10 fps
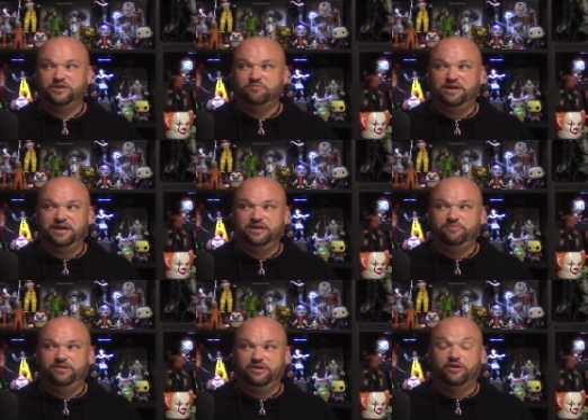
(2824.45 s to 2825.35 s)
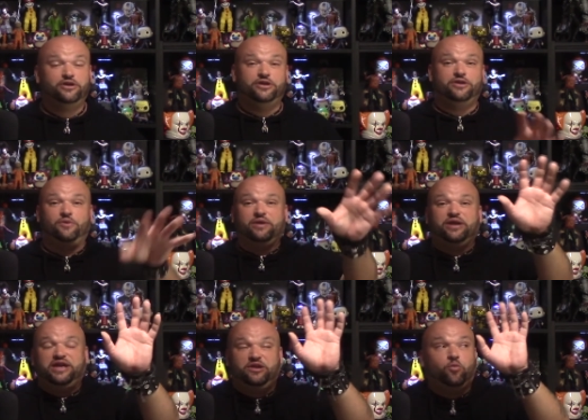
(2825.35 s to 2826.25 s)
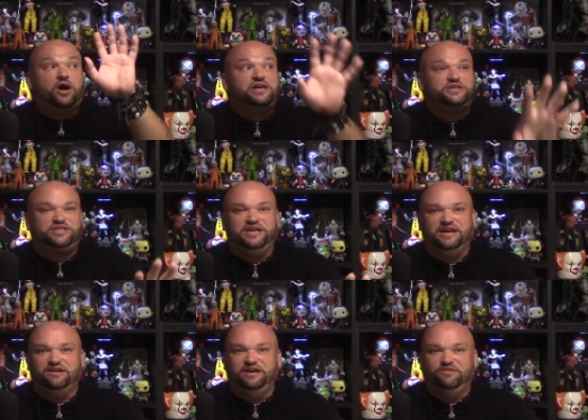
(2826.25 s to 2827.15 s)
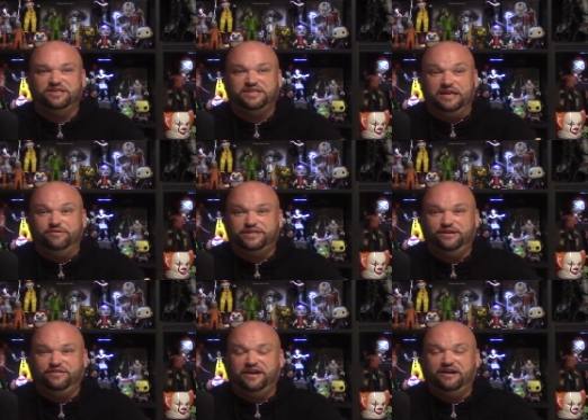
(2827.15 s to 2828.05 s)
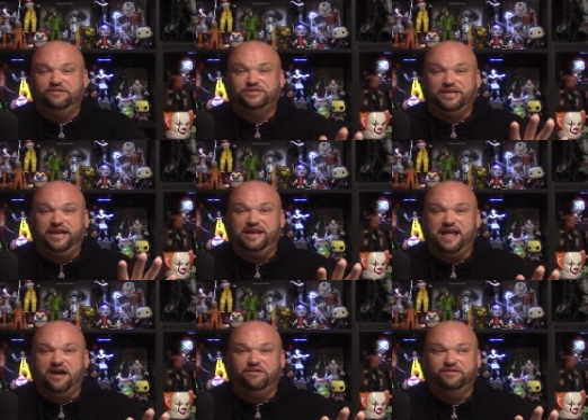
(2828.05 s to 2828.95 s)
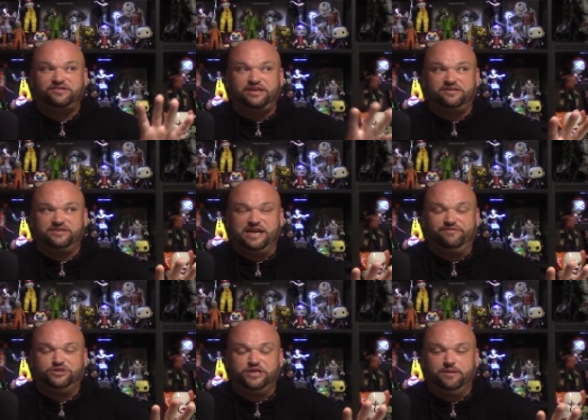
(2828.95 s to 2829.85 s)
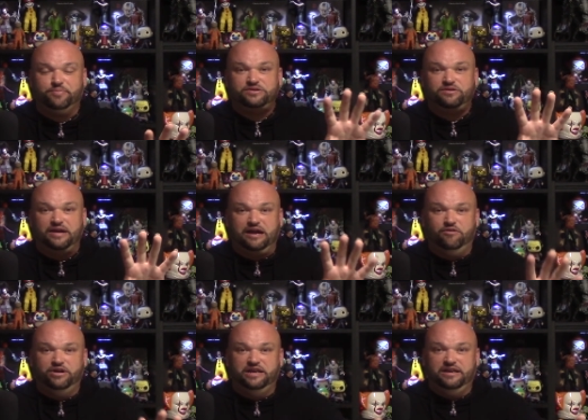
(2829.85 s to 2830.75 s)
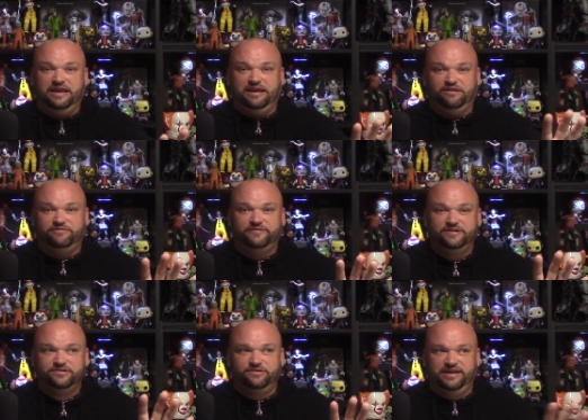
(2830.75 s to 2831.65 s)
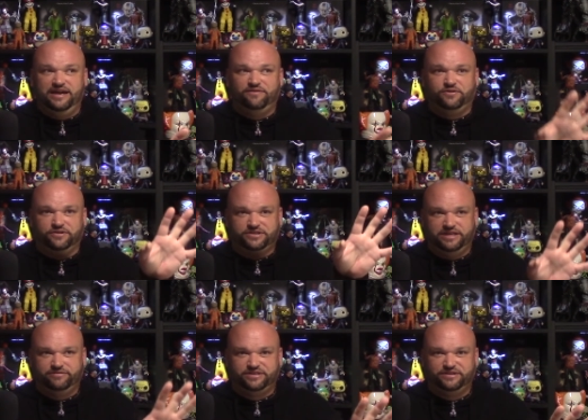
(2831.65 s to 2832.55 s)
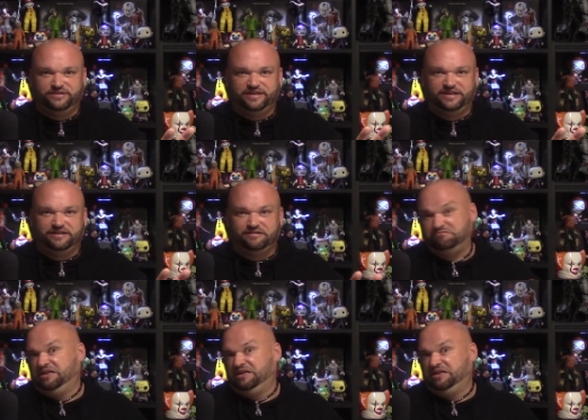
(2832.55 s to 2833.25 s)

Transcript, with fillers: their mind and be like, no, no, no, no, wait, wait, he was there. He was, he was still there, just hanging out, because he doesn't have a ship. So how would he leave? So yeah, of course he was still there,